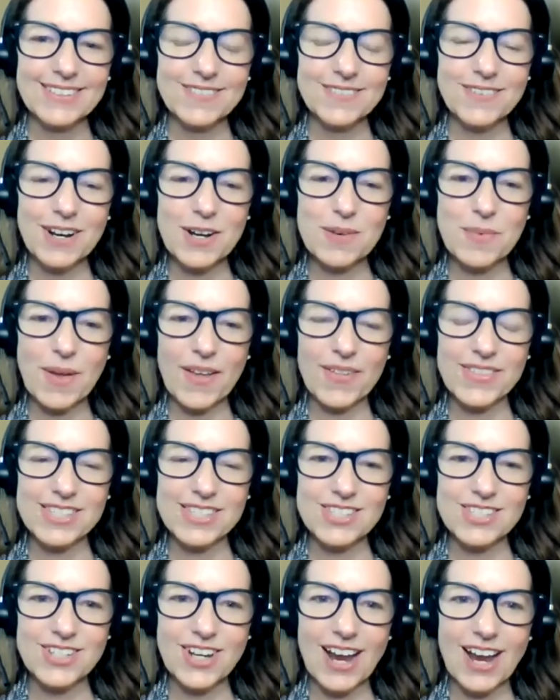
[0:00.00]
What about
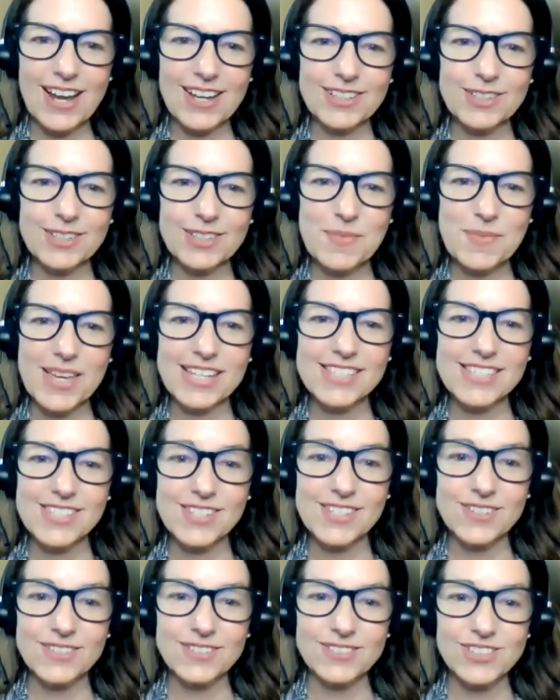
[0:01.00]
this child
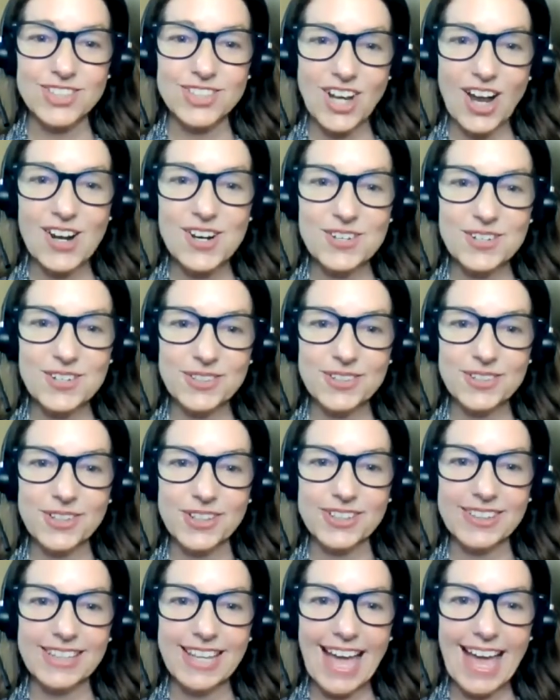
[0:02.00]
makes you chuckle
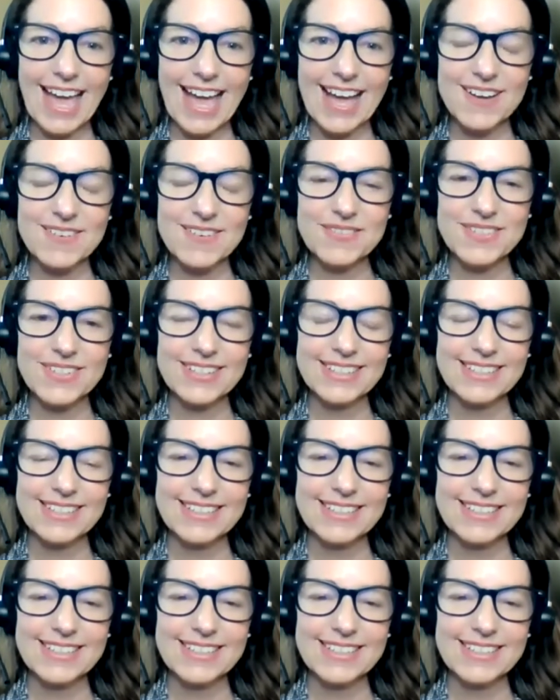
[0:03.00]
or laugh?